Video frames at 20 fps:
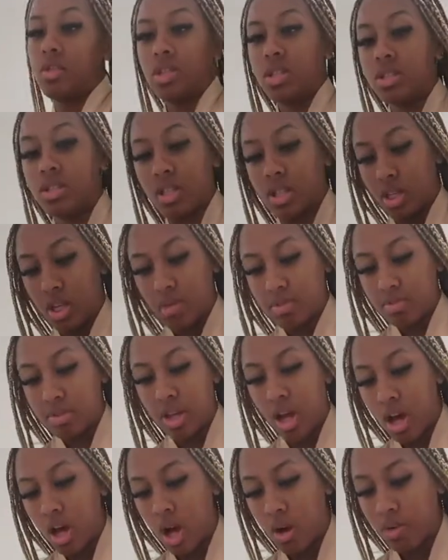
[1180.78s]
just Skims.
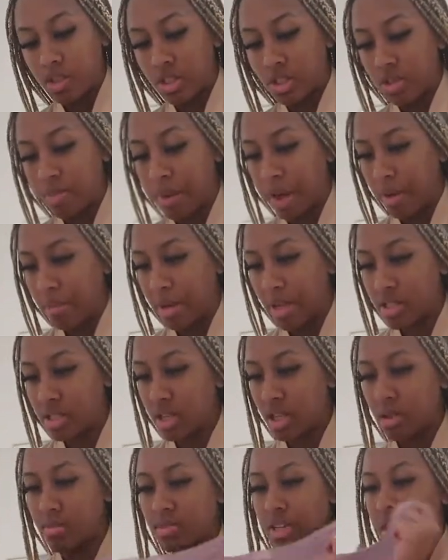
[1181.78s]
I always just pack my
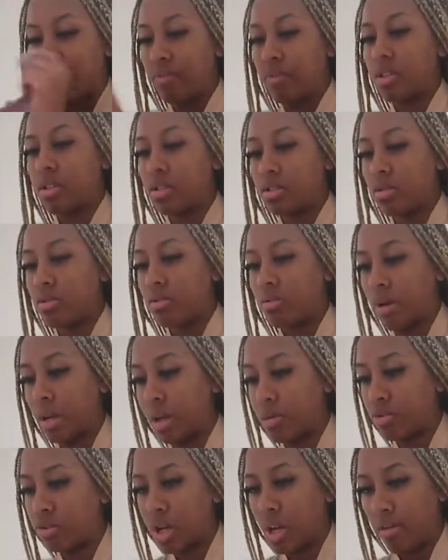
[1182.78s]
Skims outfits when
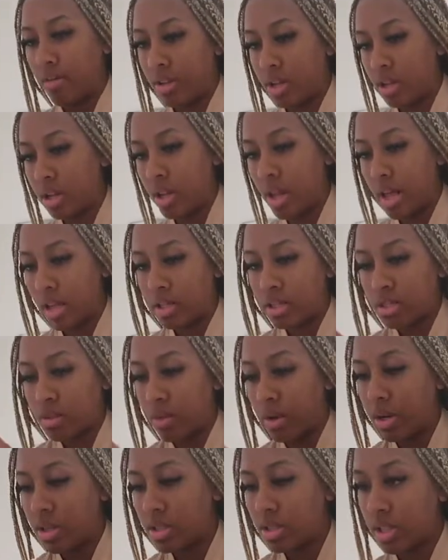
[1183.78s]
I'm traveling, like to
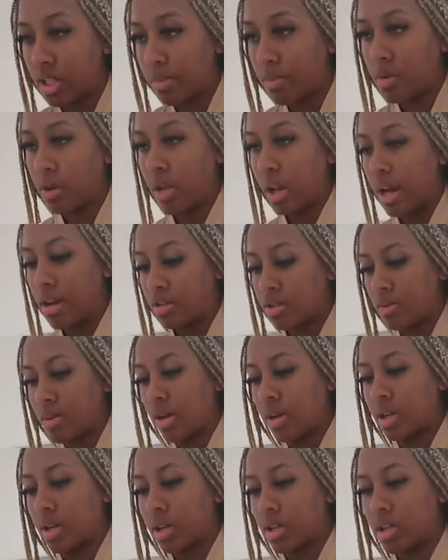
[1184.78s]
wear to sleep or lounge
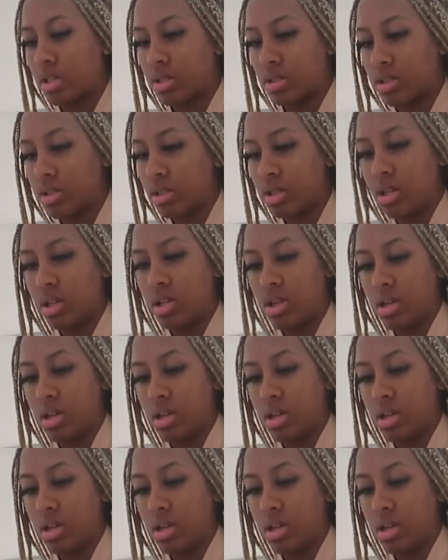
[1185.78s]
around in, cause